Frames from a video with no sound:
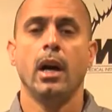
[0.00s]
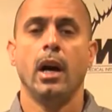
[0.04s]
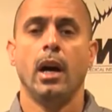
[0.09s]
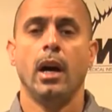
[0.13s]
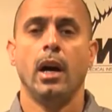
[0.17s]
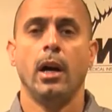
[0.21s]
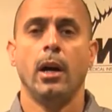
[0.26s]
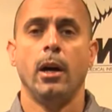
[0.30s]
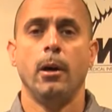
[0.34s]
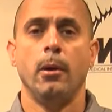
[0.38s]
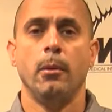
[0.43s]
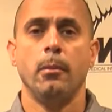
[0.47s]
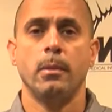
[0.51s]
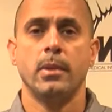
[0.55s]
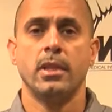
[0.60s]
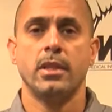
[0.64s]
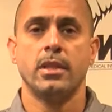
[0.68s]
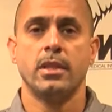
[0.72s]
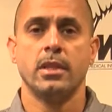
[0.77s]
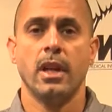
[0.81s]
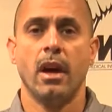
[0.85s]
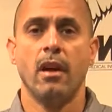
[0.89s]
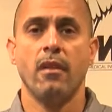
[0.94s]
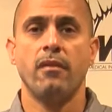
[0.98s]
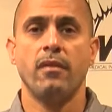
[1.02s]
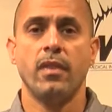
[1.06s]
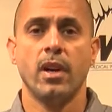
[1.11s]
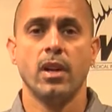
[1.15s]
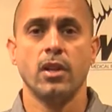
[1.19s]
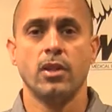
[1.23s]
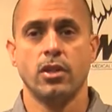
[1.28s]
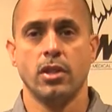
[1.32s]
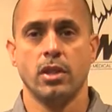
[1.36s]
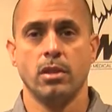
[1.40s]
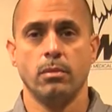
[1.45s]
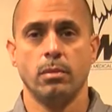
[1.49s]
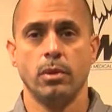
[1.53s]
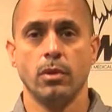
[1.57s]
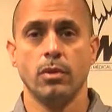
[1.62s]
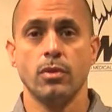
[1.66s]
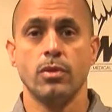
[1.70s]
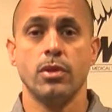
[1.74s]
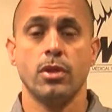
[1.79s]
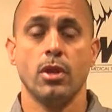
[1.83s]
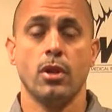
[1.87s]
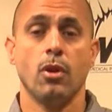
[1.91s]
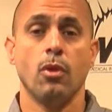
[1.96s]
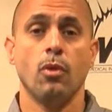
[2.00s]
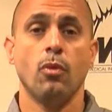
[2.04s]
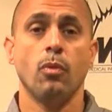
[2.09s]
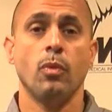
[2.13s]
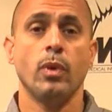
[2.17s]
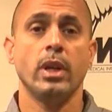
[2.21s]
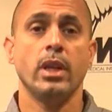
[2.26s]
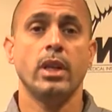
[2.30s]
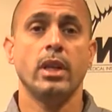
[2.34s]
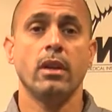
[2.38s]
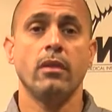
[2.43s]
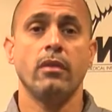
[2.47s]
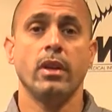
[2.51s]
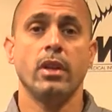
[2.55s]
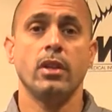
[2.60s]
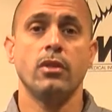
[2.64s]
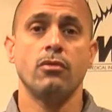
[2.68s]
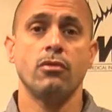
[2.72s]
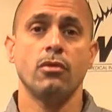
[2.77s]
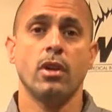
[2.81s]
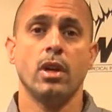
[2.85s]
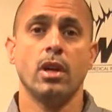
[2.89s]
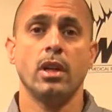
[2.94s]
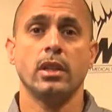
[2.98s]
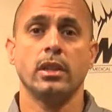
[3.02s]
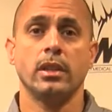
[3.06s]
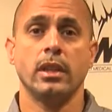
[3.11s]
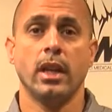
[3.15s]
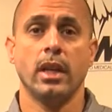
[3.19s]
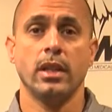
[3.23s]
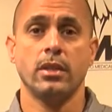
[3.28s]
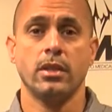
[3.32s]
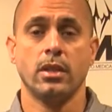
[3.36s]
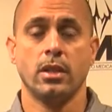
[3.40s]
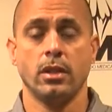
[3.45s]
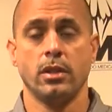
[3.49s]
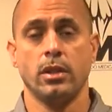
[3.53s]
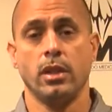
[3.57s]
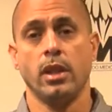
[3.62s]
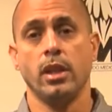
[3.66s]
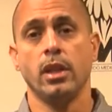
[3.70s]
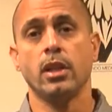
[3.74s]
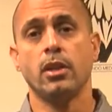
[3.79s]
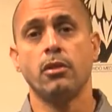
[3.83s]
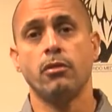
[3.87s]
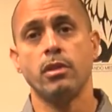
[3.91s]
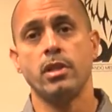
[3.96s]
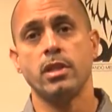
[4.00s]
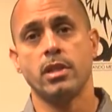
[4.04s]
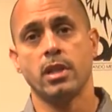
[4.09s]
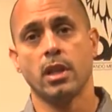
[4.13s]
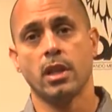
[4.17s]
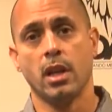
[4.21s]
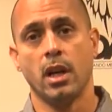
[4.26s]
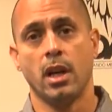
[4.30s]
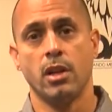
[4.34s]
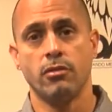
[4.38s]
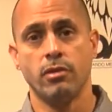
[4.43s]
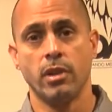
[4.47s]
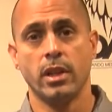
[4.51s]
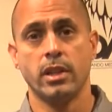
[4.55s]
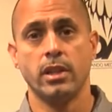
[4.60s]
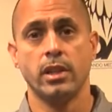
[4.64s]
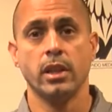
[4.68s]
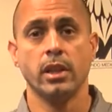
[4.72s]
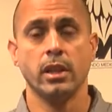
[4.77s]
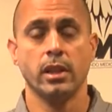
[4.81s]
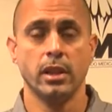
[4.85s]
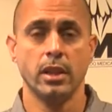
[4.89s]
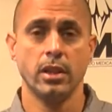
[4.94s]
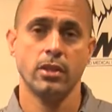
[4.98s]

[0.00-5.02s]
It's not functionable. So we give a drug that's going to increase the contractility.